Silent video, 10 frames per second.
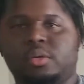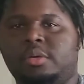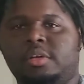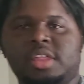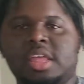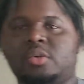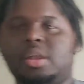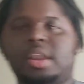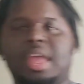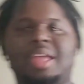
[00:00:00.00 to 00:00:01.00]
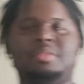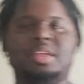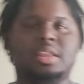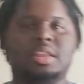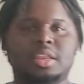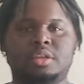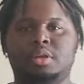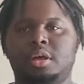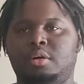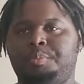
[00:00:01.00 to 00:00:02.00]
said 3 names and then, you
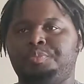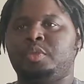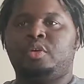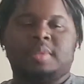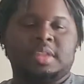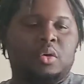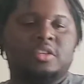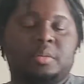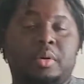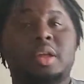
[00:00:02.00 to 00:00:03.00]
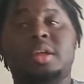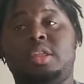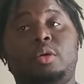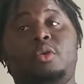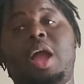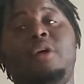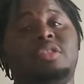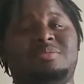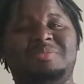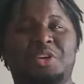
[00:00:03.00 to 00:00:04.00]
know, was about going to the part. The
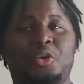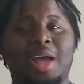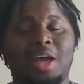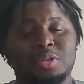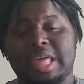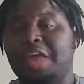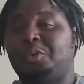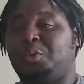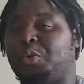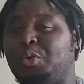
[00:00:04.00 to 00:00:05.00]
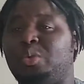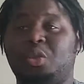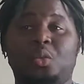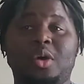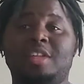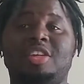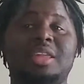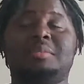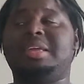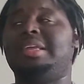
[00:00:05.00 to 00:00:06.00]
crowd was kind of rude with the what chance.
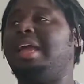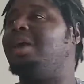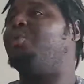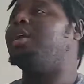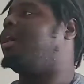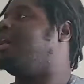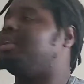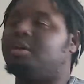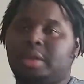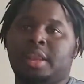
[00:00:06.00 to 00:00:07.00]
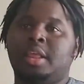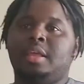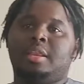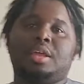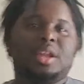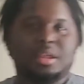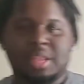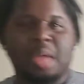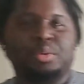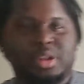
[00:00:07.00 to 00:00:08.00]
I mean, yeah, we all know that that's like a
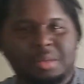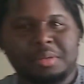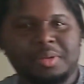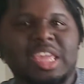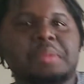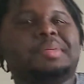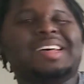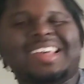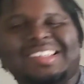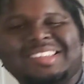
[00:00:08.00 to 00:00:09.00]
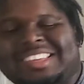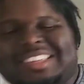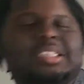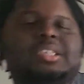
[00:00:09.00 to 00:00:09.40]
staple in the WWE, but